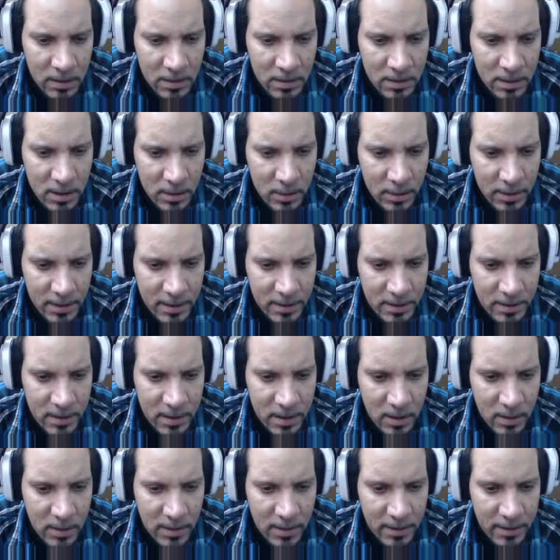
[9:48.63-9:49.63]
So we'll just
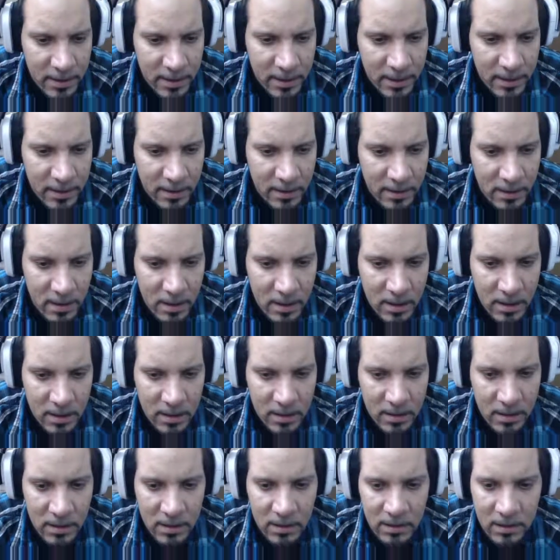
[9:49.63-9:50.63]
go with getting
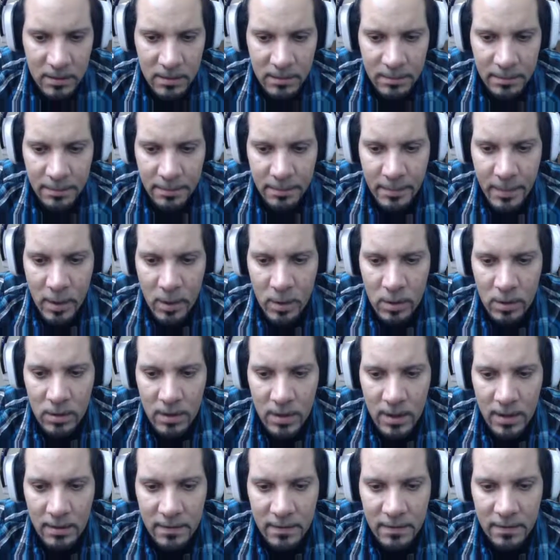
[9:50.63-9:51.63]
our bow
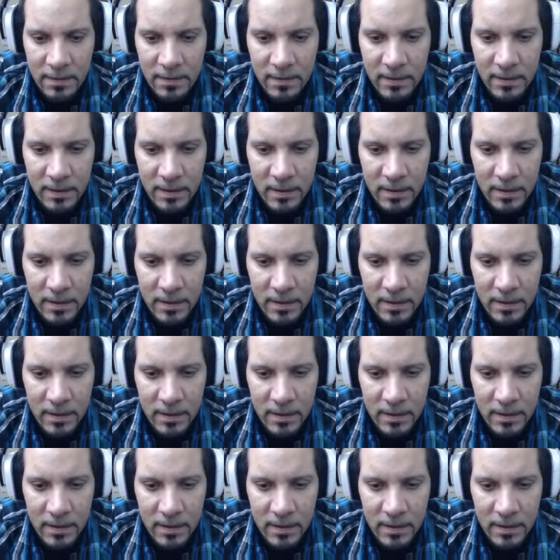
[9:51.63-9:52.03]
glyph.